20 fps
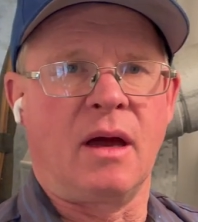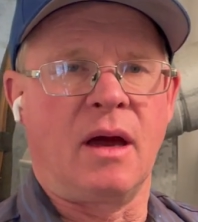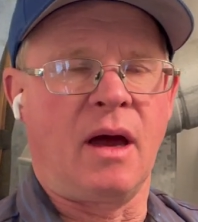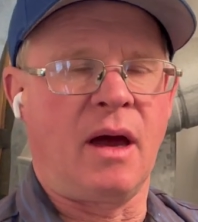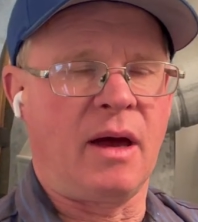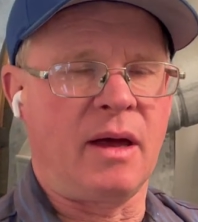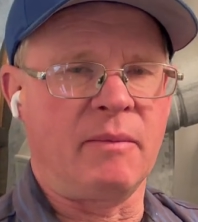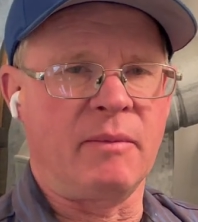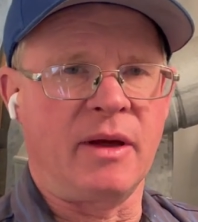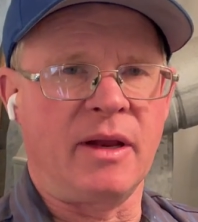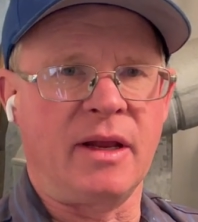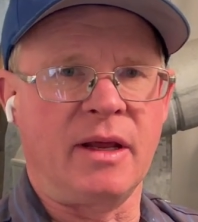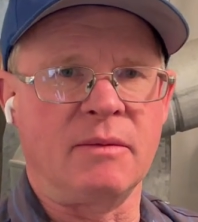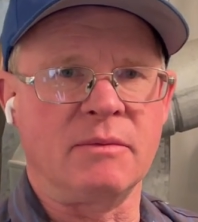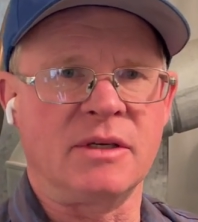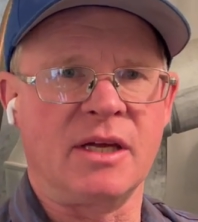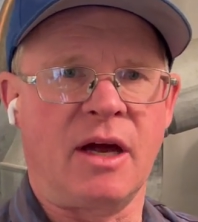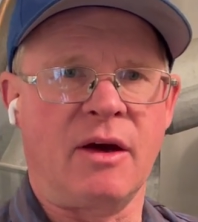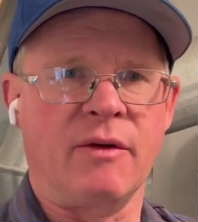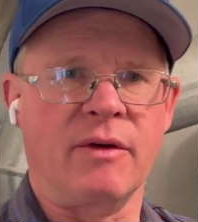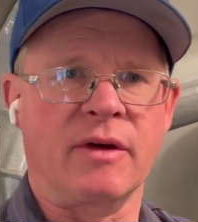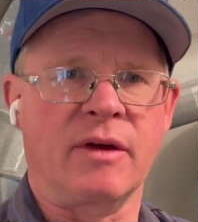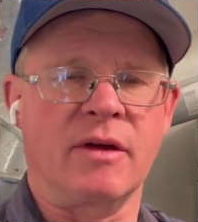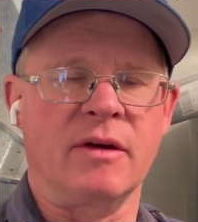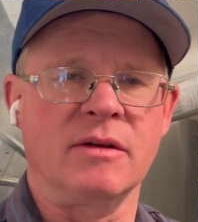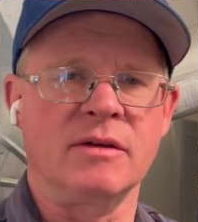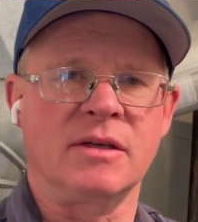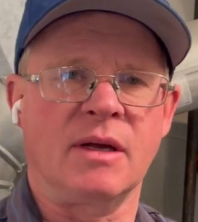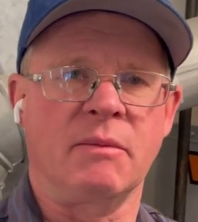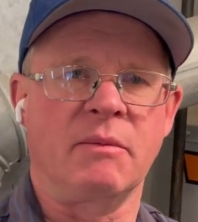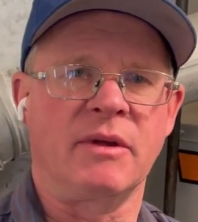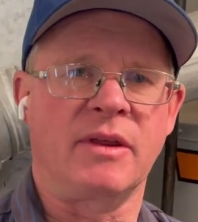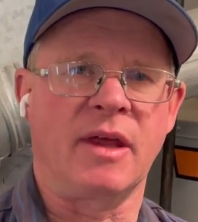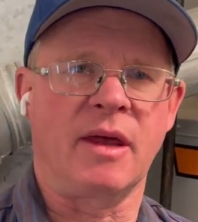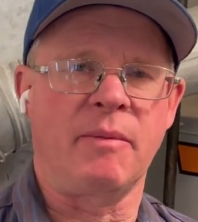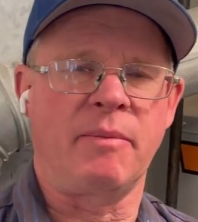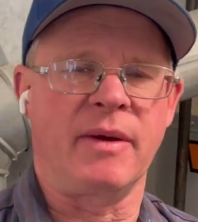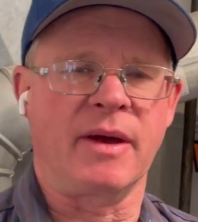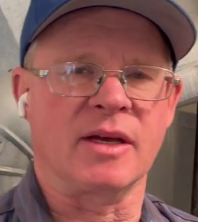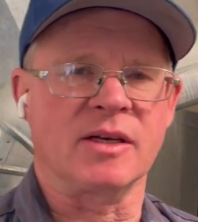Hi, my name is Howard Kintz. I'm with
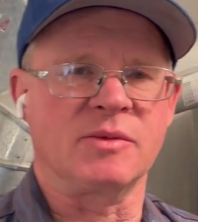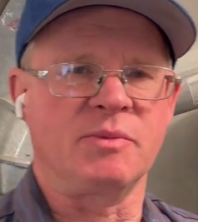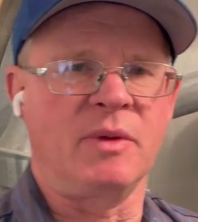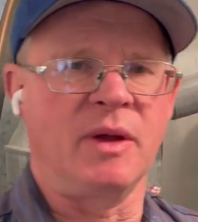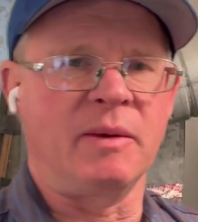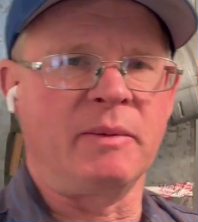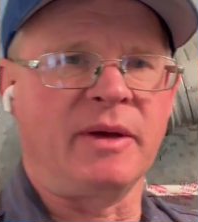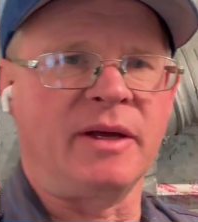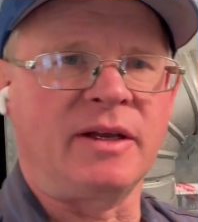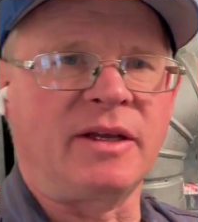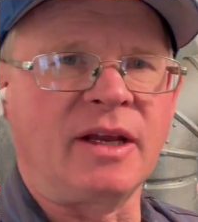Apex Plumbing.